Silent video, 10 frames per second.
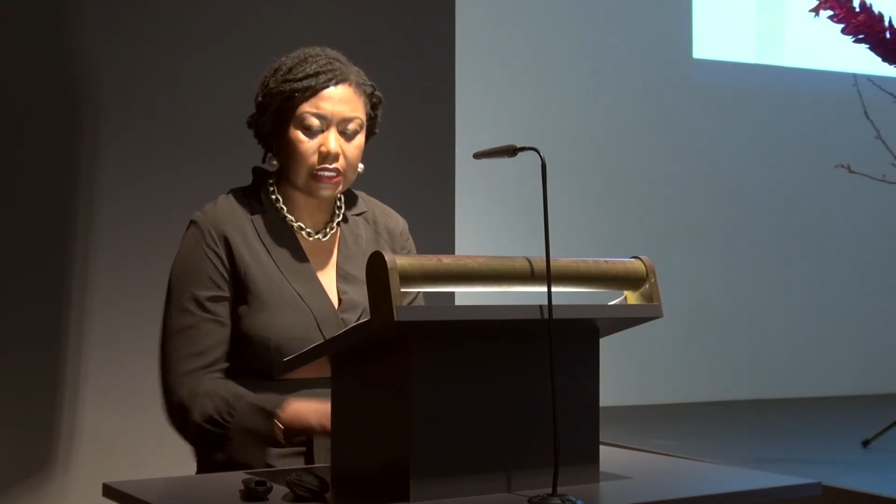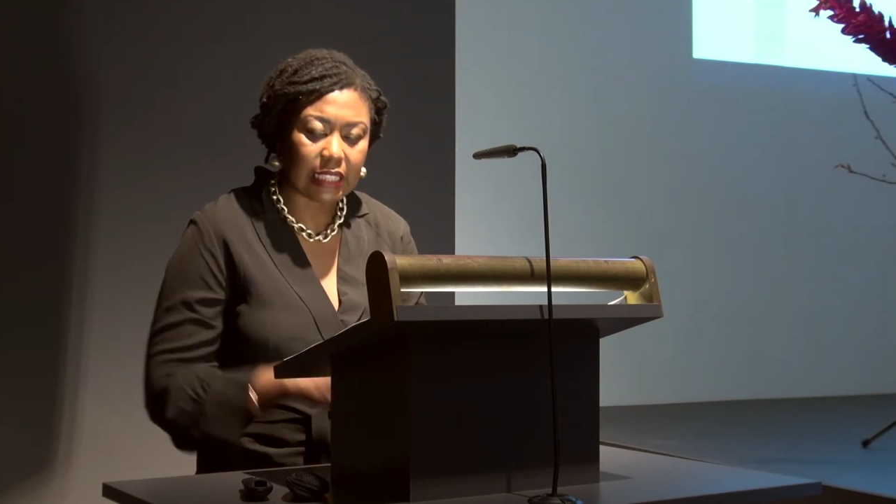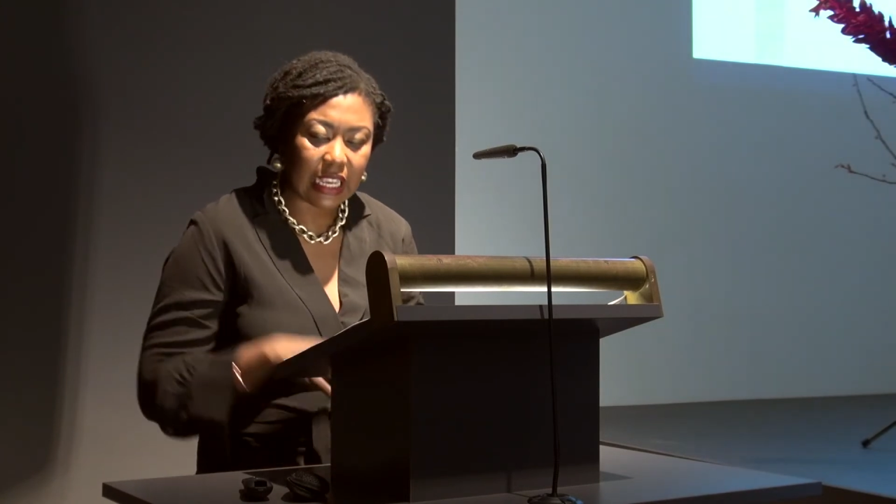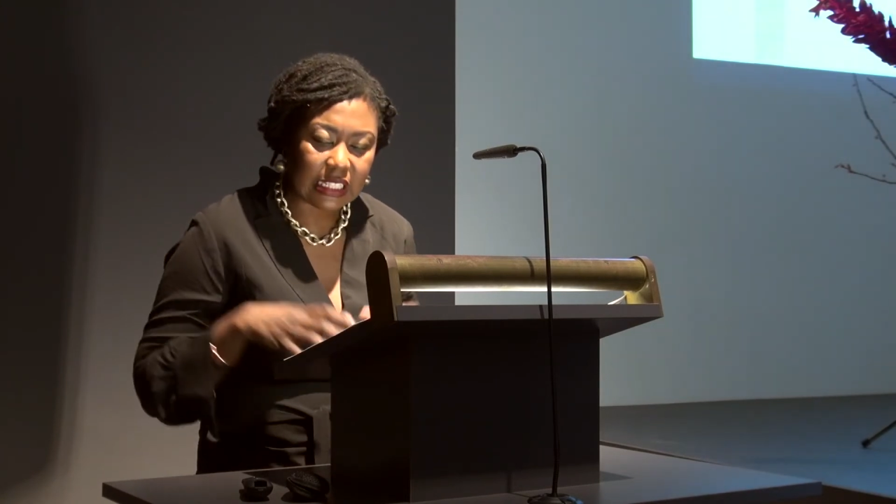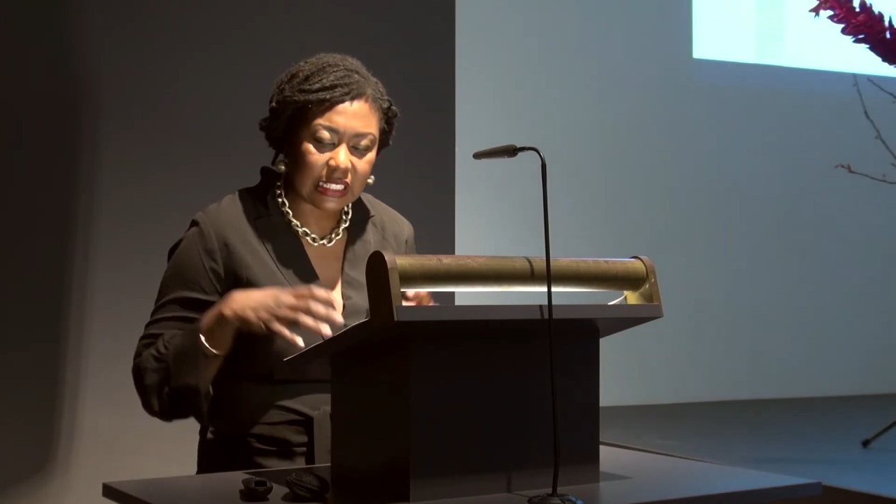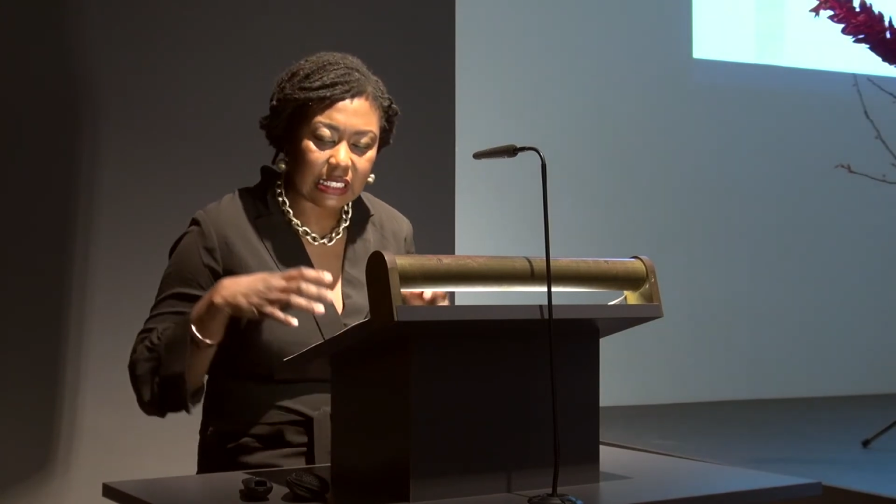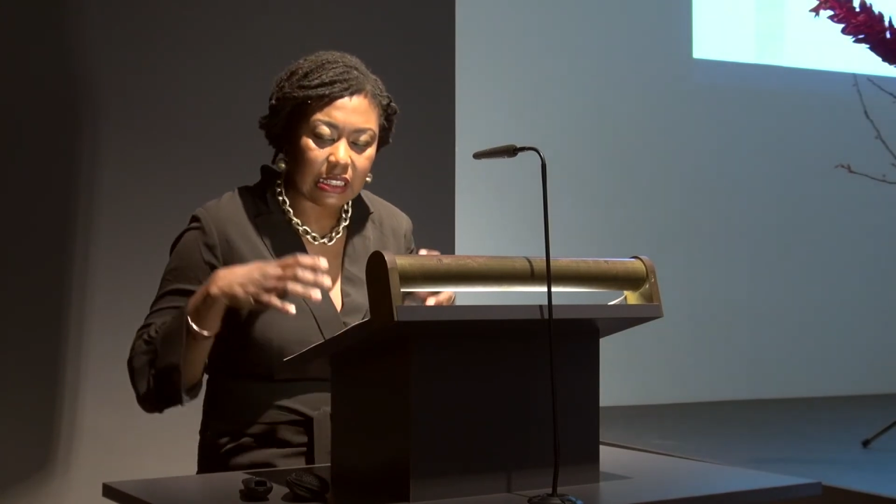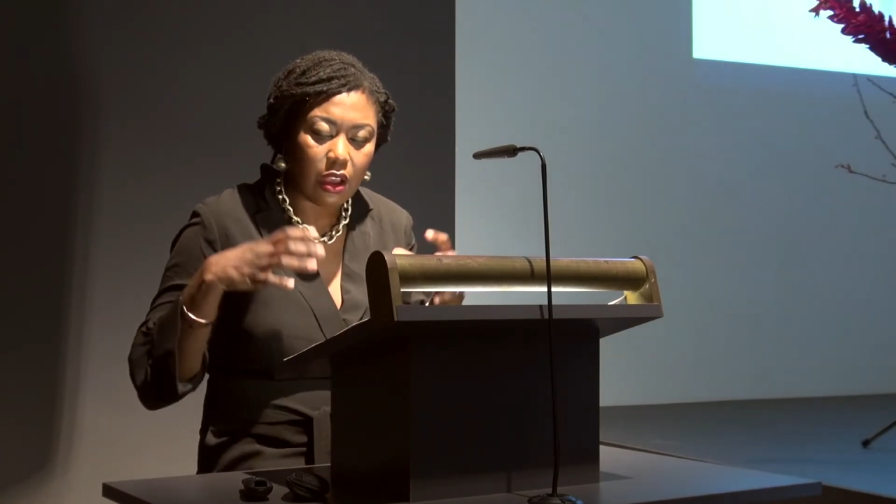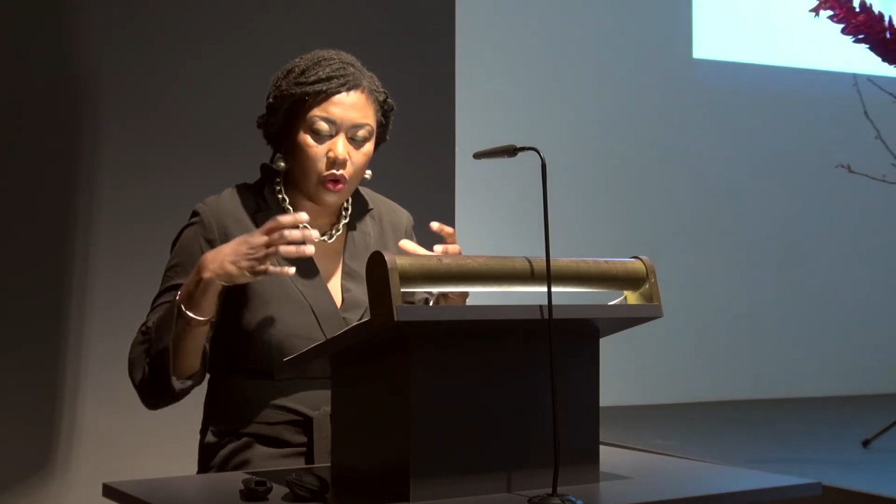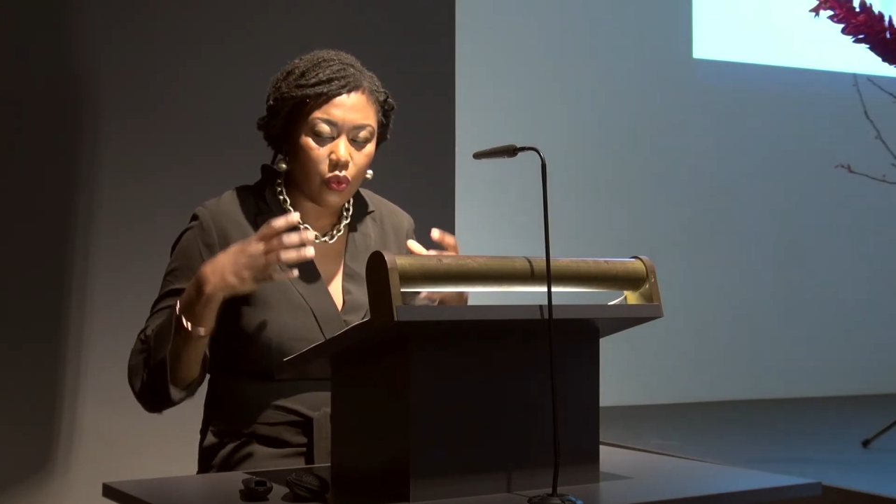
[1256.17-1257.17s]
takes
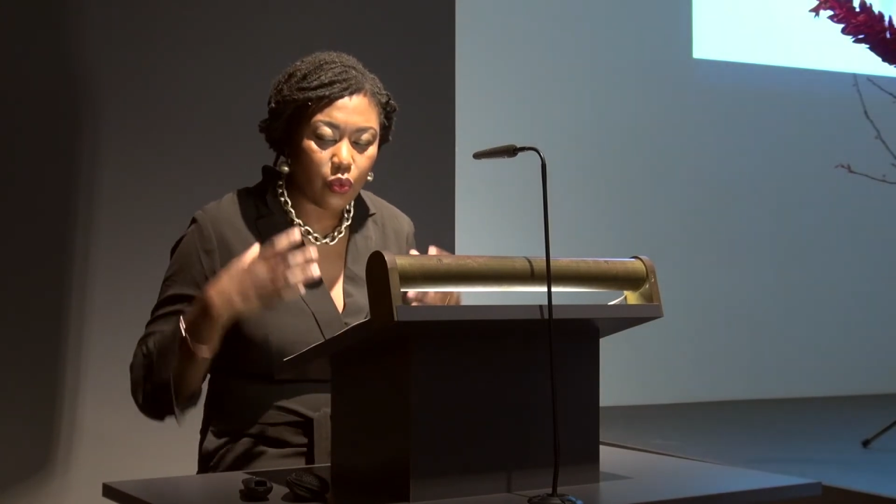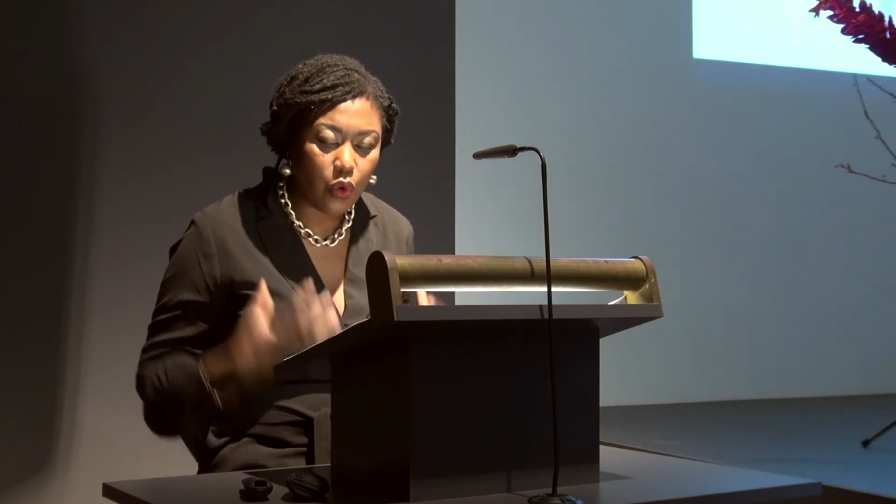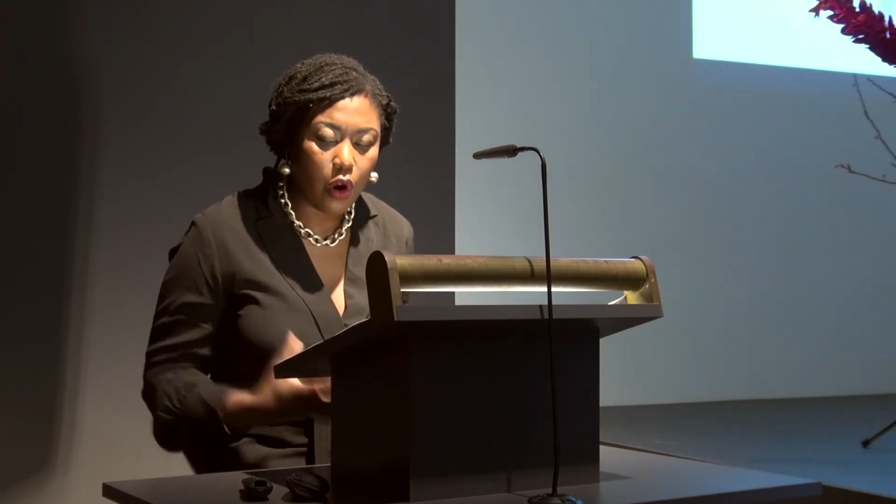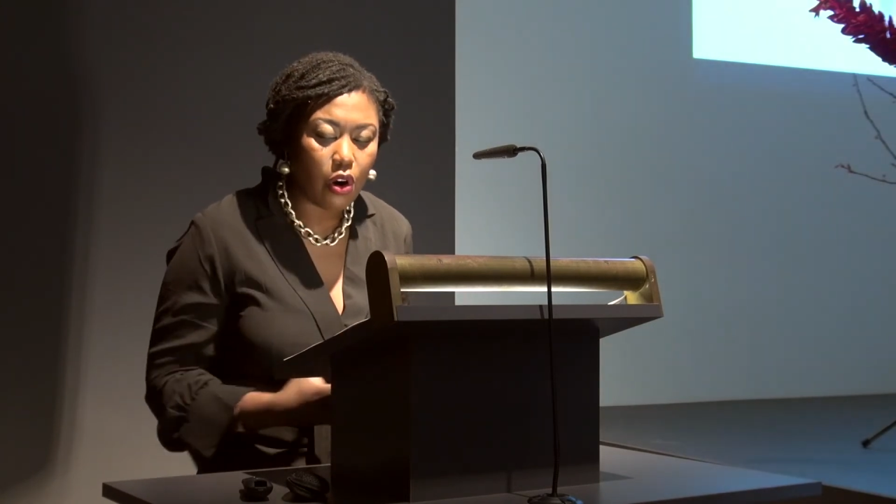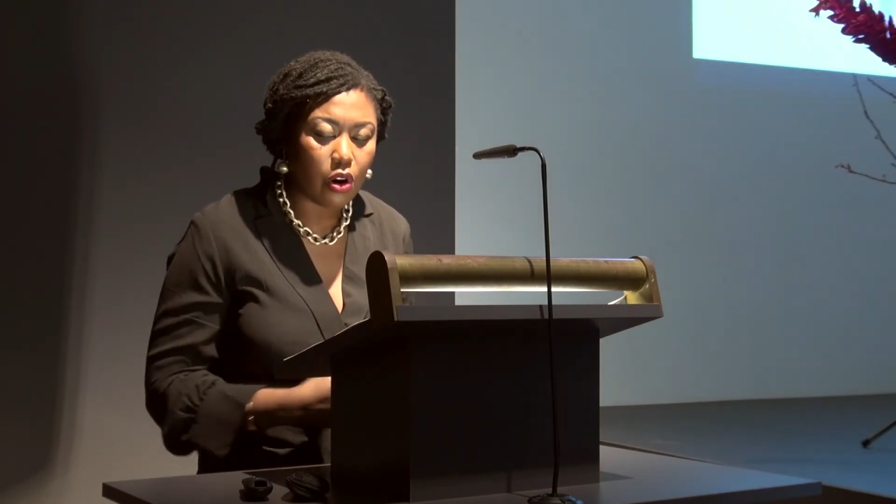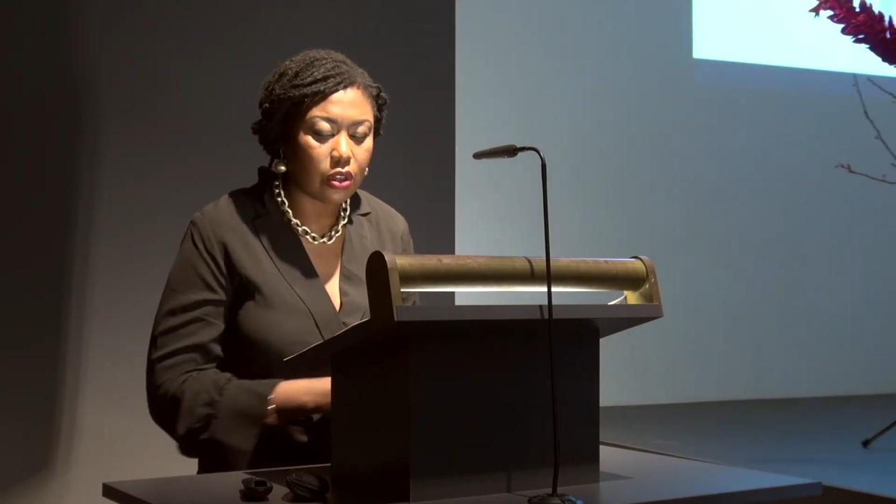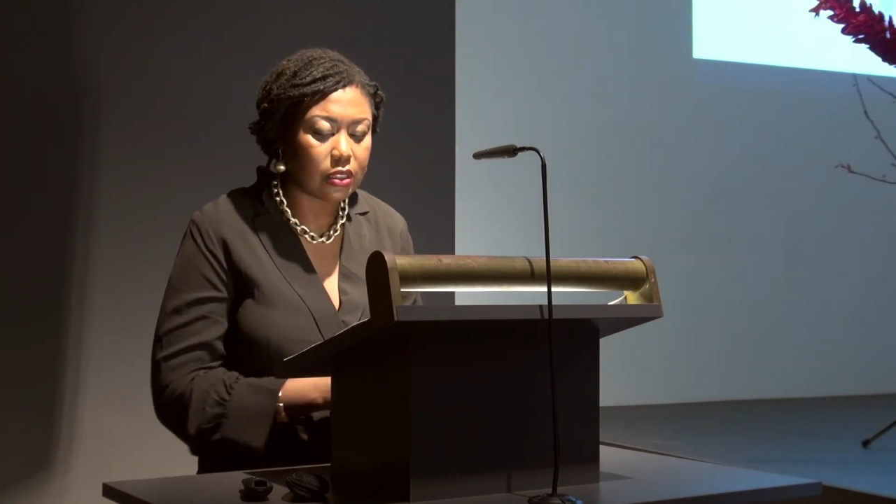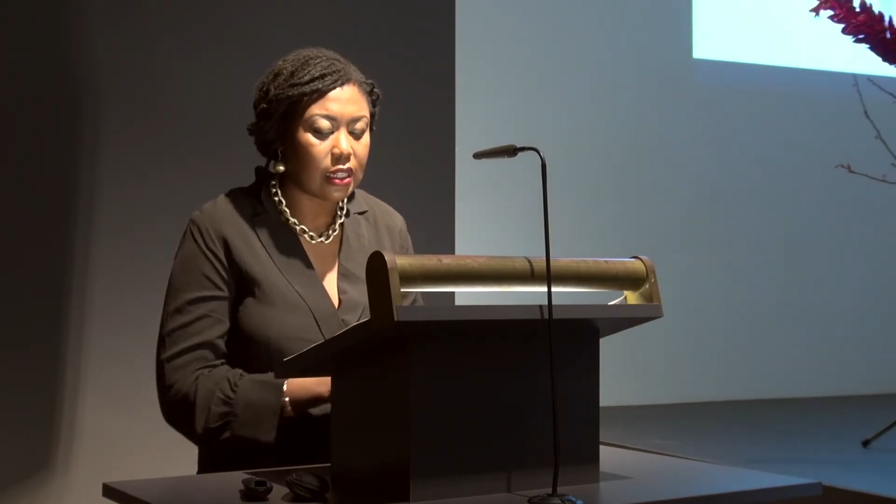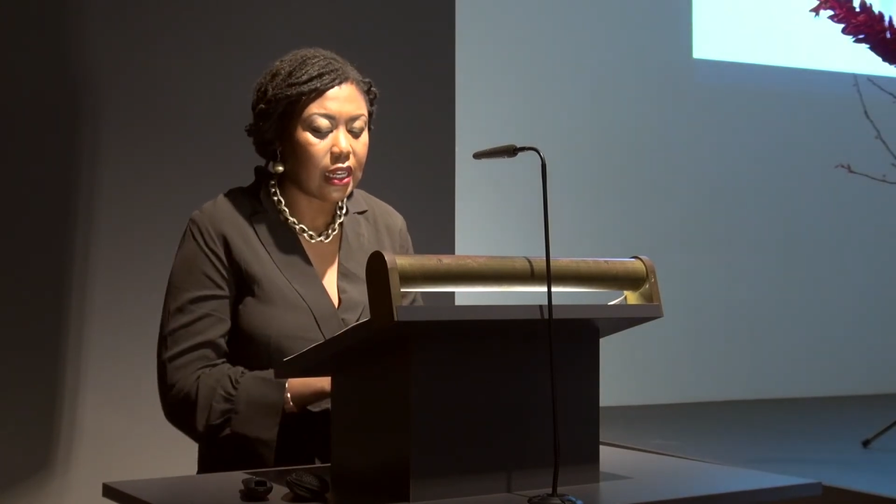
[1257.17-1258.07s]
word